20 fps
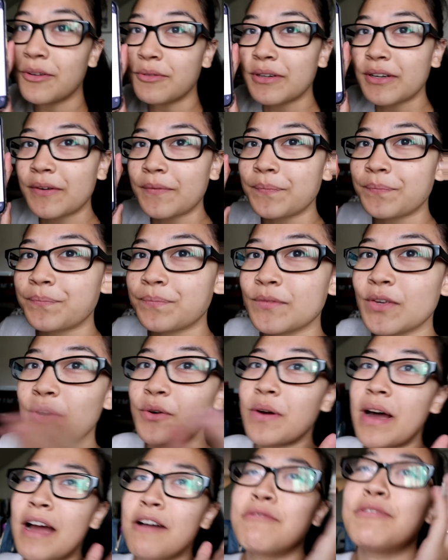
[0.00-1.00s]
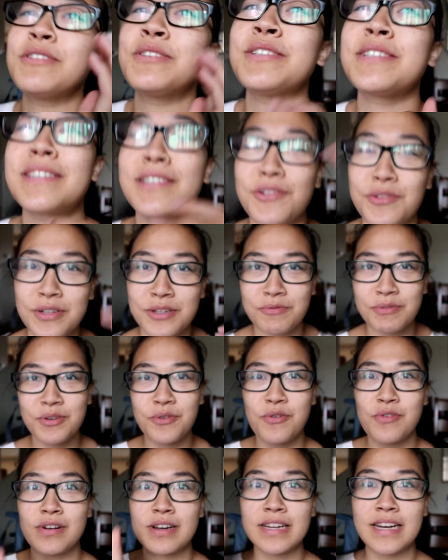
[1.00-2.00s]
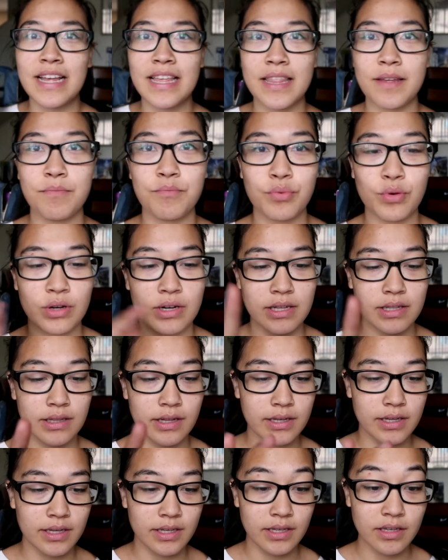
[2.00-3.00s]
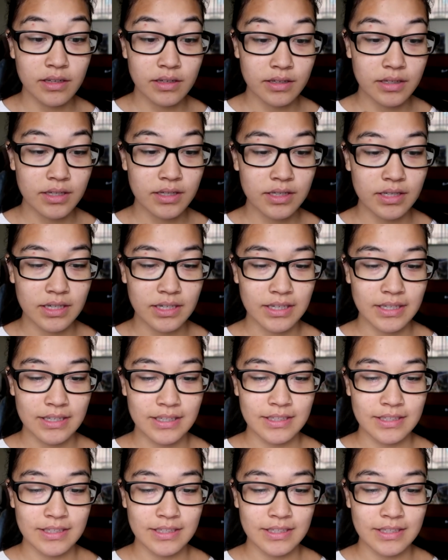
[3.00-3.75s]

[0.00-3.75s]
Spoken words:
here we go. Oh, I would just screen record it and then put it like here,